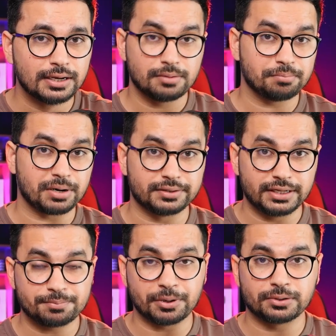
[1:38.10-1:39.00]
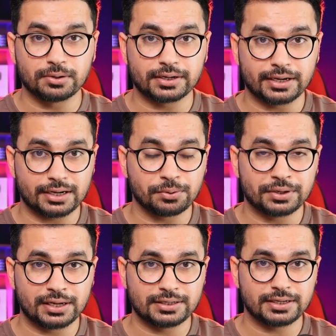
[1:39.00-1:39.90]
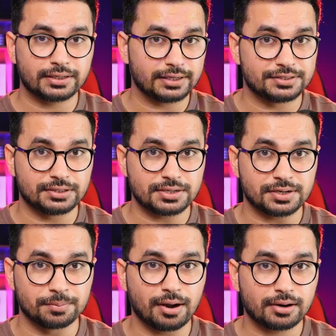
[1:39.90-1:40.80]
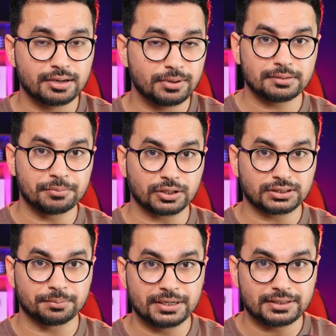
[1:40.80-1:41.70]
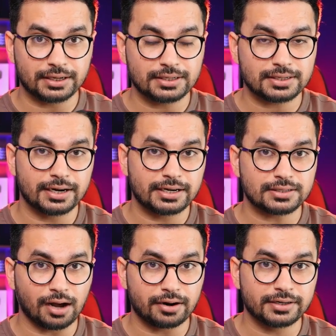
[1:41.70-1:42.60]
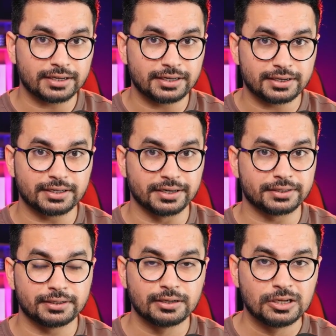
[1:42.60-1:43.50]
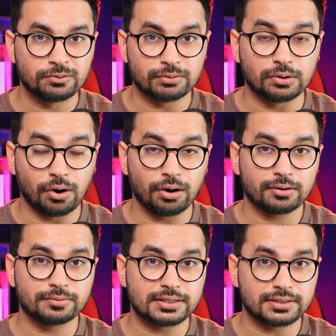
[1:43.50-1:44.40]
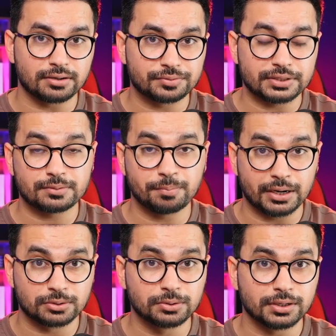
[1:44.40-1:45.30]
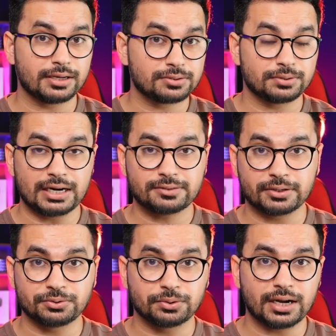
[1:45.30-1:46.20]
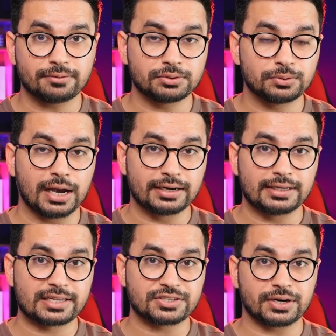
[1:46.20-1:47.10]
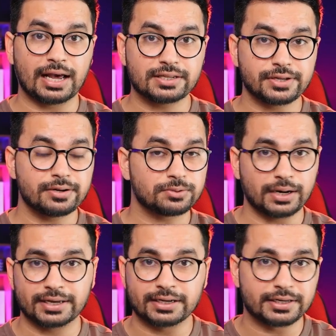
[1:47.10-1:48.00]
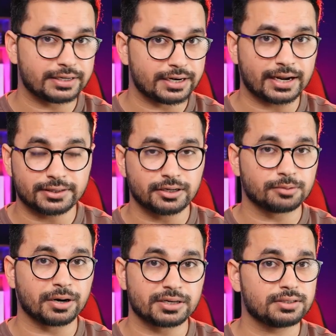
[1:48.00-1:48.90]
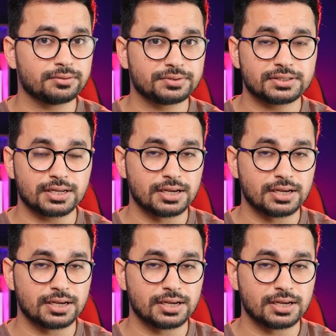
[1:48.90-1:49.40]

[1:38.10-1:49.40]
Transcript: but this particular A I coding agent is just remarkable, because the main thing is it is already integrated with all of the services by Google. So that's why you don't have to do any extra hassle to like integrate any third party services